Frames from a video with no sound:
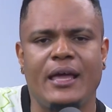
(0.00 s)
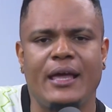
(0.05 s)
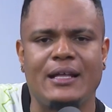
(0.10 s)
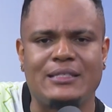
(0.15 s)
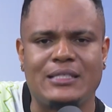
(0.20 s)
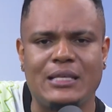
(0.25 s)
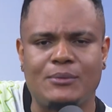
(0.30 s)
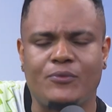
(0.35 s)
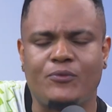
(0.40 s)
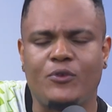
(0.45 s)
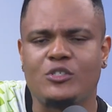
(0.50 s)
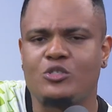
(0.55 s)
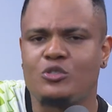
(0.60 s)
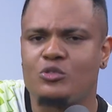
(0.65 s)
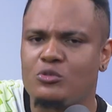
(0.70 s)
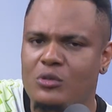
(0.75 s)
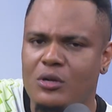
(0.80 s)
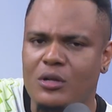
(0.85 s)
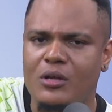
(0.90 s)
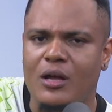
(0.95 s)
in terms of what
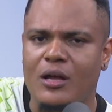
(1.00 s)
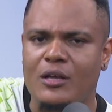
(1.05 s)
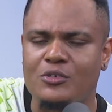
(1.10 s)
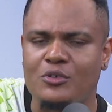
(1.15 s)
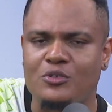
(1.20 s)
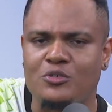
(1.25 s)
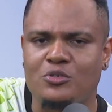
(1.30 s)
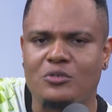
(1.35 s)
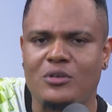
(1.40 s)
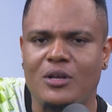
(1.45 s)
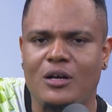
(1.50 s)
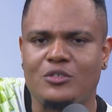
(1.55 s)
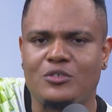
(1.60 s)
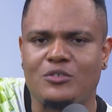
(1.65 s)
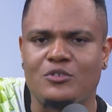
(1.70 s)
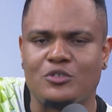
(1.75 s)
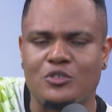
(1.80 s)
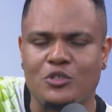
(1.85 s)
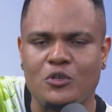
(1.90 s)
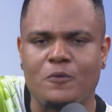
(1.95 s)
stood out
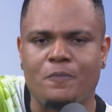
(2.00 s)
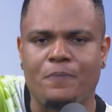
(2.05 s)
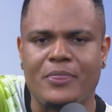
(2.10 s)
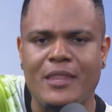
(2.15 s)
to you.